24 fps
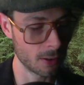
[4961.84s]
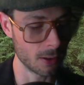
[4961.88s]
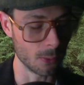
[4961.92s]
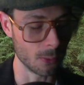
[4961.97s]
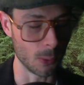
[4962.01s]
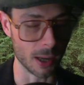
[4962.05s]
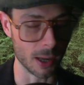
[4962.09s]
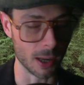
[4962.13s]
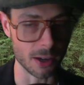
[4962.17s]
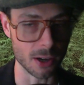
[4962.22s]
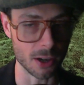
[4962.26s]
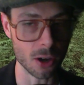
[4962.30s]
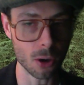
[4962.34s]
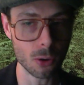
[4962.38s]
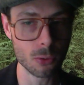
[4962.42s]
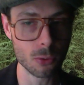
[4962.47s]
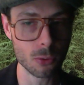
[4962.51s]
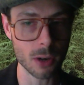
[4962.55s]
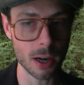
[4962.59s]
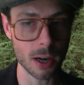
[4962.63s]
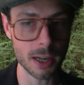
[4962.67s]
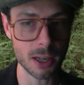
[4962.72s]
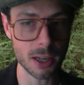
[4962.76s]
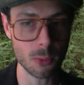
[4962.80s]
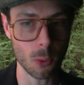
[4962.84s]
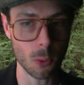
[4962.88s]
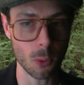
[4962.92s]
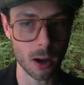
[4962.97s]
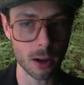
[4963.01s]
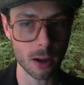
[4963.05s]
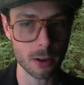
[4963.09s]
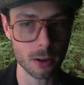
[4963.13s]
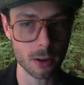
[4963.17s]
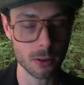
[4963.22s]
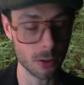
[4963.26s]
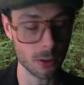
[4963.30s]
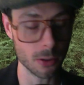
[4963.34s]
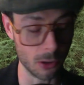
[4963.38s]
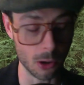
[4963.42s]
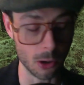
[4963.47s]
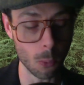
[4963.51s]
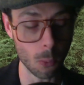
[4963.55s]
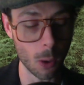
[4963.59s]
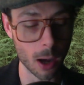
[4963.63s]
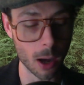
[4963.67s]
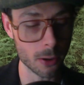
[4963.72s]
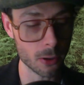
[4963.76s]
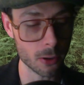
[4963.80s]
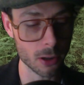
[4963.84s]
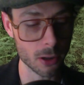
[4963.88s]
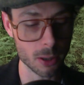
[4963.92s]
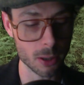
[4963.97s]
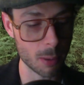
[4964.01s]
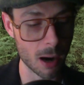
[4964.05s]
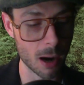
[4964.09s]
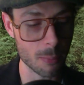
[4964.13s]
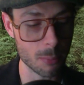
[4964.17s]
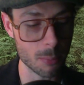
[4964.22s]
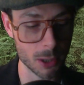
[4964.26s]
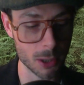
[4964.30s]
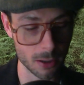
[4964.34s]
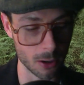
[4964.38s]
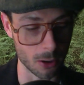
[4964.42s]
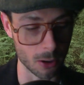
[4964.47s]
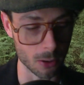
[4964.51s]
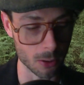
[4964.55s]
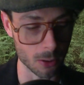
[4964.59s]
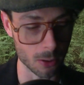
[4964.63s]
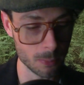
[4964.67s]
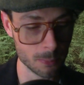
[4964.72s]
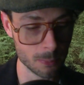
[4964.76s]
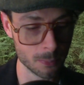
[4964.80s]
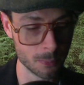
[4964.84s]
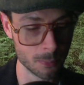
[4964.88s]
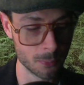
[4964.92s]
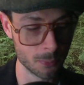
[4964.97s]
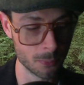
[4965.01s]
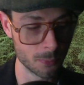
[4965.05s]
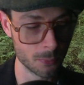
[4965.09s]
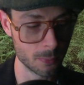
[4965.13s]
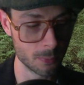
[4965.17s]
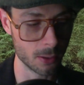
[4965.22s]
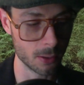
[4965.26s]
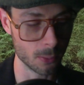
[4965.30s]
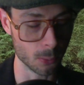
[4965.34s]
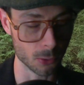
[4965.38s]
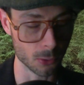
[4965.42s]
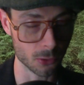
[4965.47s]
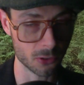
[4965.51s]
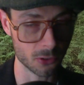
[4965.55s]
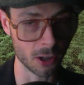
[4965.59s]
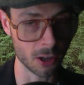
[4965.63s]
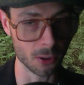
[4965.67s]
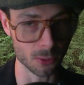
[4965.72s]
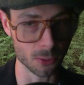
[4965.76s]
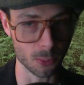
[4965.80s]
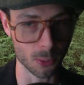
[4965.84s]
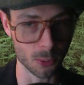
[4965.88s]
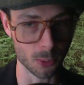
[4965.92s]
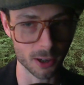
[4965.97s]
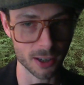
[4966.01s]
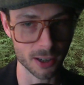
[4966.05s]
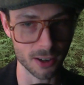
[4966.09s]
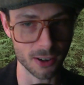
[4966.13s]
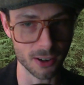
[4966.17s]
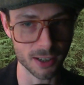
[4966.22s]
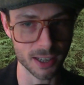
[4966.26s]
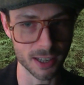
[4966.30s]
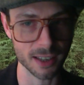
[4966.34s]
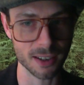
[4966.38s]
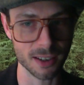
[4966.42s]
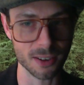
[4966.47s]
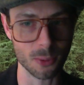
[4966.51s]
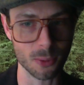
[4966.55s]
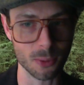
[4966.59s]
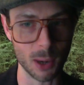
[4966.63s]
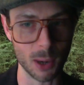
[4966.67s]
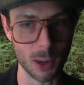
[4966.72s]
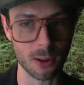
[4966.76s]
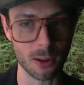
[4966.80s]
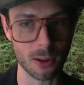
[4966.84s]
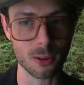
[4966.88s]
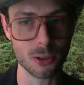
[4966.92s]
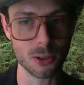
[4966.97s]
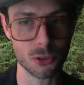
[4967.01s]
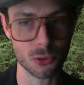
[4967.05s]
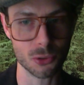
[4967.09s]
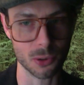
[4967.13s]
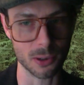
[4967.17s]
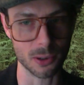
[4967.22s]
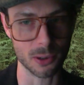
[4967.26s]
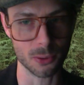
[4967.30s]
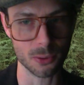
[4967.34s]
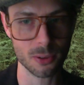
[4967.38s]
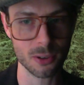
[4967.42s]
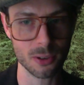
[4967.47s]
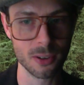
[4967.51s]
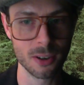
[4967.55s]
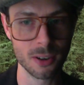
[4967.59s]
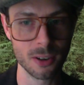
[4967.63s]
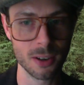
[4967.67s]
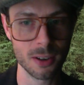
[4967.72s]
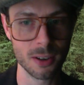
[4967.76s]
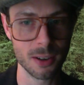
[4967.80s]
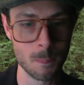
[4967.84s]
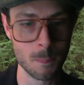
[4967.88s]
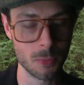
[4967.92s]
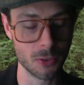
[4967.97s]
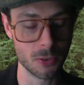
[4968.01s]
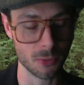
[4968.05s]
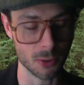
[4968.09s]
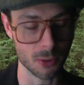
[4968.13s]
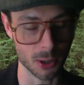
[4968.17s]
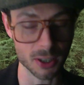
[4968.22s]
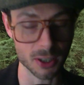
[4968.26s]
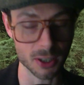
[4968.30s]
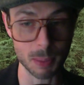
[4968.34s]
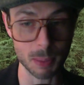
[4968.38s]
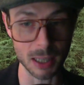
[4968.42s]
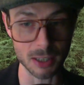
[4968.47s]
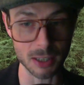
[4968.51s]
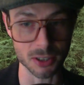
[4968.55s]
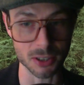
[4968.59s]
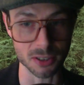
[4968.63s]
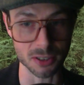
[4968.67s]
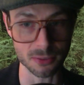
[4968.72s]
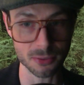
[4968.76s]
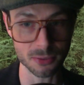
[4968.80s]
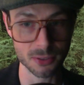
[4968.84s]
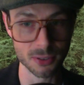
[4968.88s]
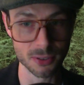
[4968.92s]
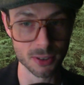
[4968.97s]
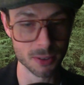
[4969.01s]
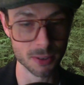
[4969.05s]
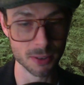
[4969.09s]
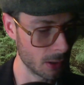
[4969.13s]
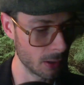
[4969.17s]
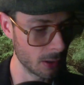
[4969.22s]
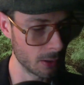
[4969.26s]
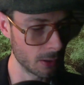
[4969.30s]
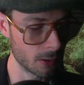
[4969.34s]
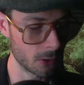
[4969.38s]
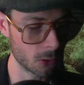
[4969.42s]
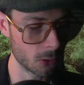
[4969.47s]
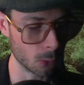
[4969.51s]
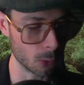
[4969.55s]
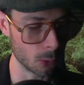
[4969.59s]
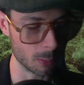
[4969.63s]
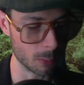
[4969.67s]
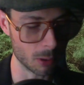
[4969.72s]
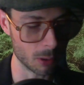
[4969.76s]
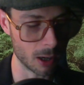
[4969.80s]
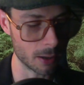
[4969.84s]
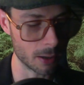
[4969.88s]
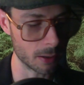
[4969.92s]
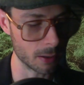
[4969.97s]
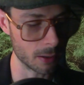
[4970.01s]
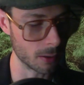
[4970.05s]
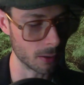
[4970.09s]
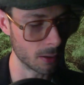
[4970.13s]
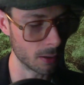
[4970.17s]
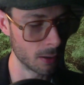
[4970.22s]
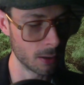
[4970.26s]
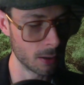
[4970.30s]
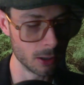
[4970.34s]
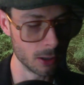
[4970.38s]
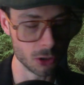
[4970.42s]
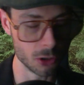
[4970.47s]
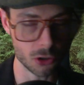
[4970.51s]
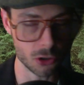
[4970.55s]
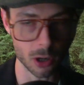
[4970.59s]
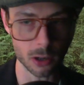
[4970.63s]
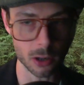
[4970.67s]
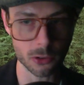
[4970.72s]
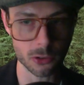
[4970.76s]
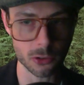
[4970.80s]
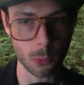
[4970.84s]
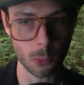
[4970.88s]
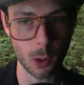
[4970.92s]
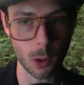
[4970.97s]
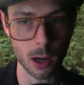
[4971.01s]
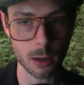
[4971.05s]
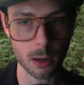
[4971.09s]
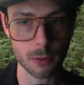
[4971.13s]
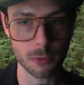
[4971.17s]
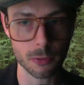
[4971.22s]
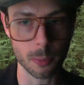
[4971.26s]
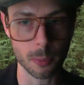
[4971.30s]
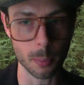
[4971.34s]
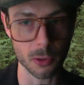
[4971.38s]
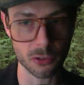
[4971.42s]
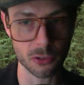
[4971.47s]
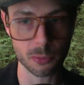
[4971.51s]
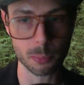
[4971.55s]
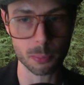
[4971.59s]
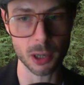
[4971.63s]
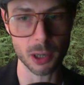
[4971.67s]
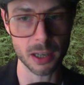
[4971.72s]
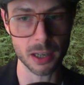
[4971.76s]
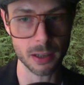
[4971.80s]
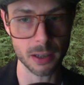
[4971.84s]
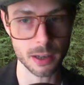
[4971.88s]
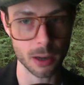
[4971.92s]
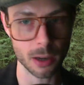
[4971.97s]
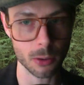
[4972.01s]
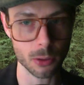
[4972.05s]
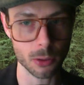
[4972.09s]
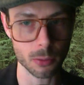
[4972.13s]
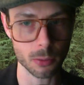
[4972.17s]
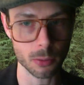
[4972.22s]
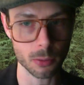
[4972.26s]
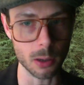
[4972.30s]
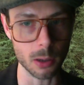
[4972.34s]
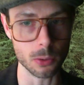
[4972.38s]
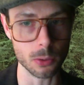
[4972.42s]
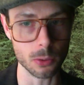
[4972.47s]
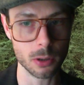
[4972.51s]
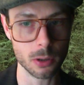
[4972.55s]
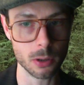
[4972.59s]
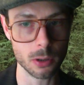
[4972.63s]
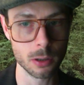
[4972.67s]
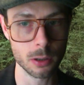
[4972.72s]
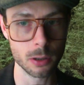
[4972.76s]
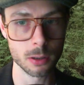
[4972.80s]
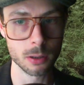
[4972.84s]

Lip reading: We had no running water, no water on the property at all. We're still working on getting a well drilled. It's very expensive. So we brought in jugs of water from the spring down the road.